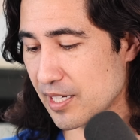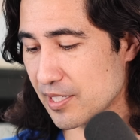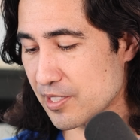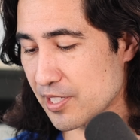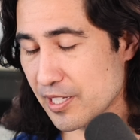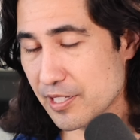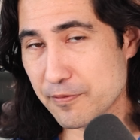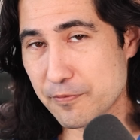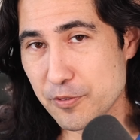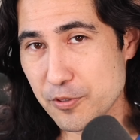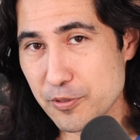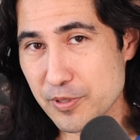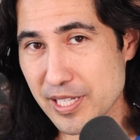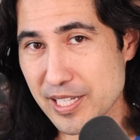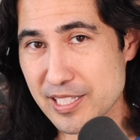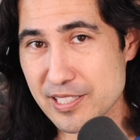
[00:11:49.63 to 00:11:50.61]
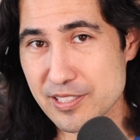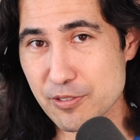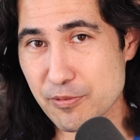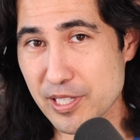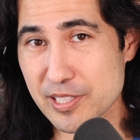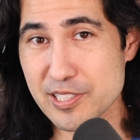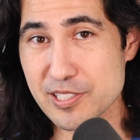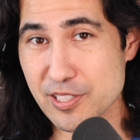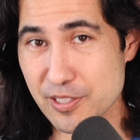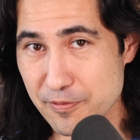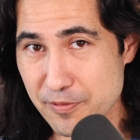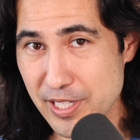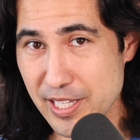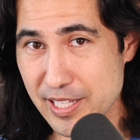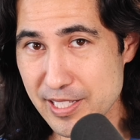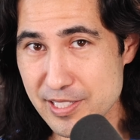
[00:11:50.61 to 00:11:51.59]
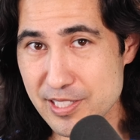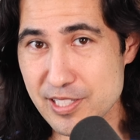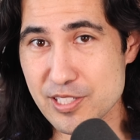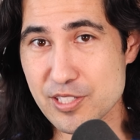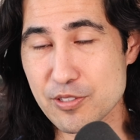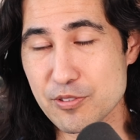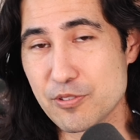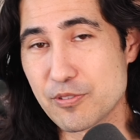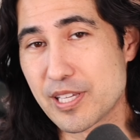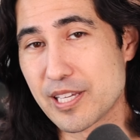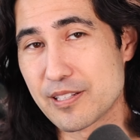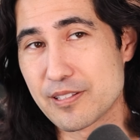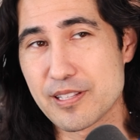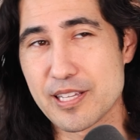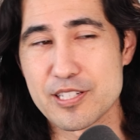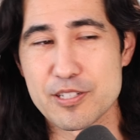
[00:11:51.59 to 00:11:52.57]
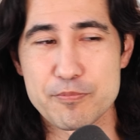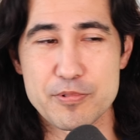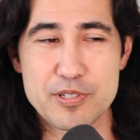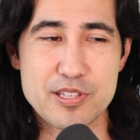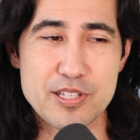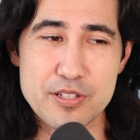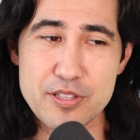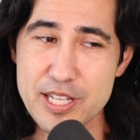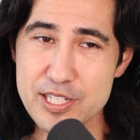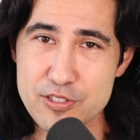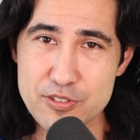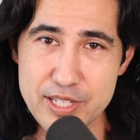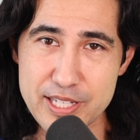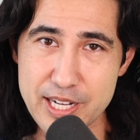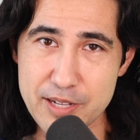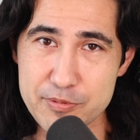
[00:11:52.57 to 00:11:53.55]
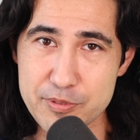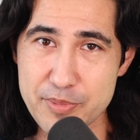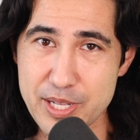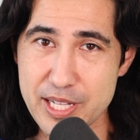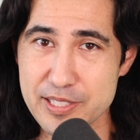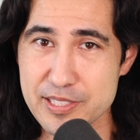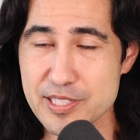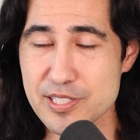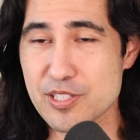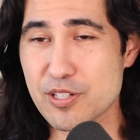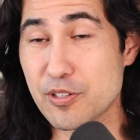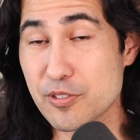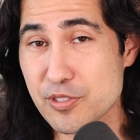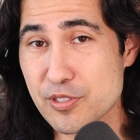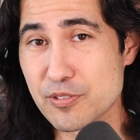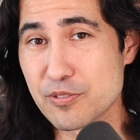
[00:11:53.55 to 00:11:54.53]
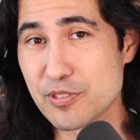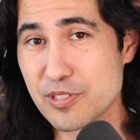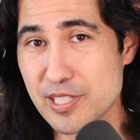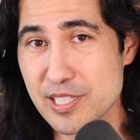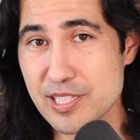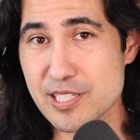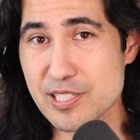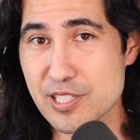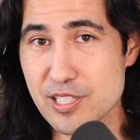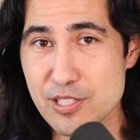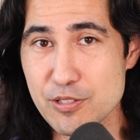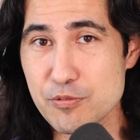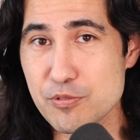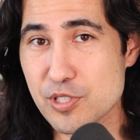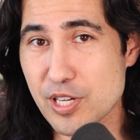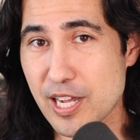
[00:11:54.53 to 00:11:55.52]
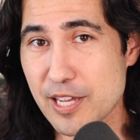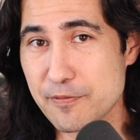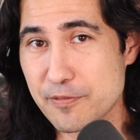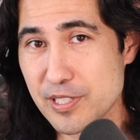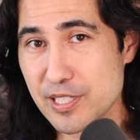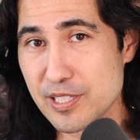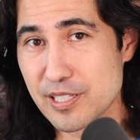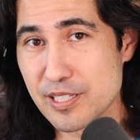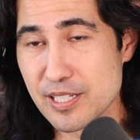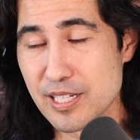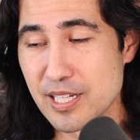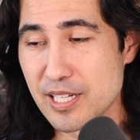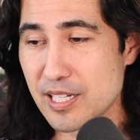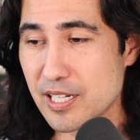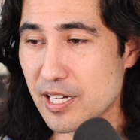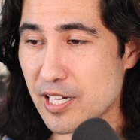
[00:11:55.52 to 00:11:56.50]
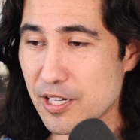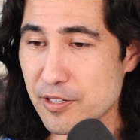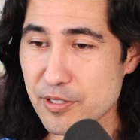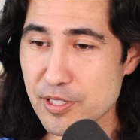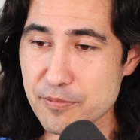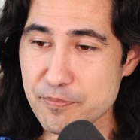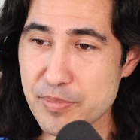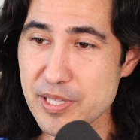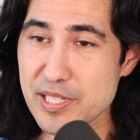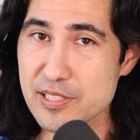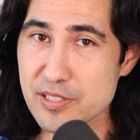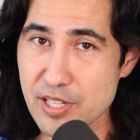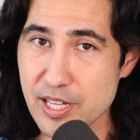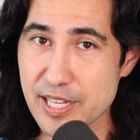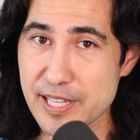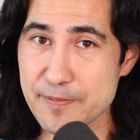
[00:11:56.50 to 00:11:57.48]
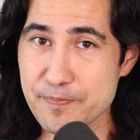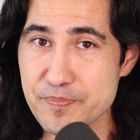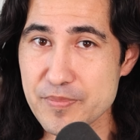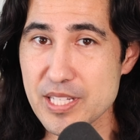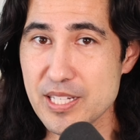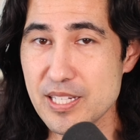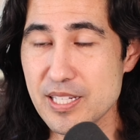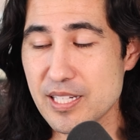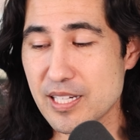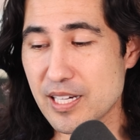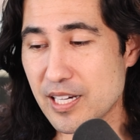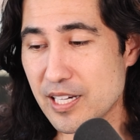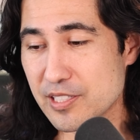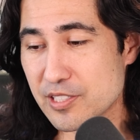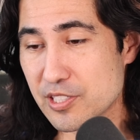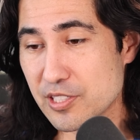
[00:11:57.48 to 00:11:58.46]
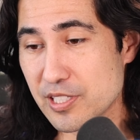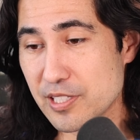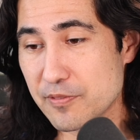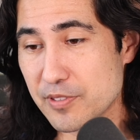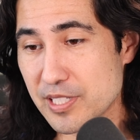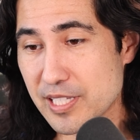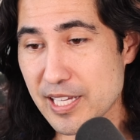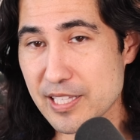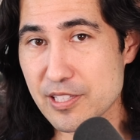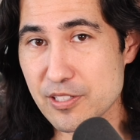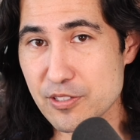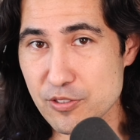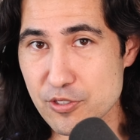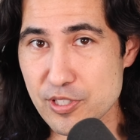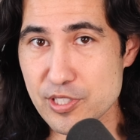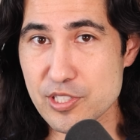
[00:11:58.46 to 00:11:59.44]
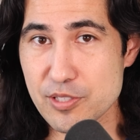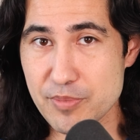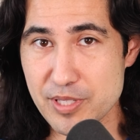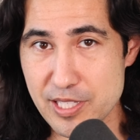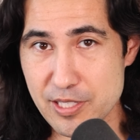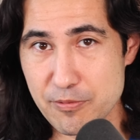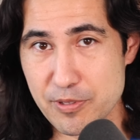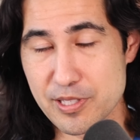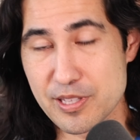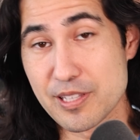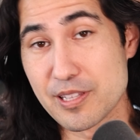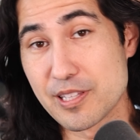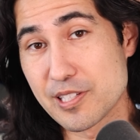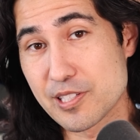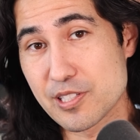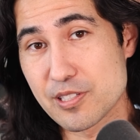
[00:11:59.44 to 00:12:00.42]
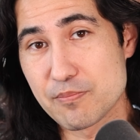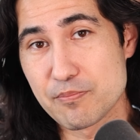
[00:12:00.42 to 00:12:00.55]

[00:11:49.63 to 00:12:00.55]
take food in directly into the veins. And so you end up with electrolyte abnormalities. Also, you need this huge IV, a PICC line, to even get the nutrition to begin with. And this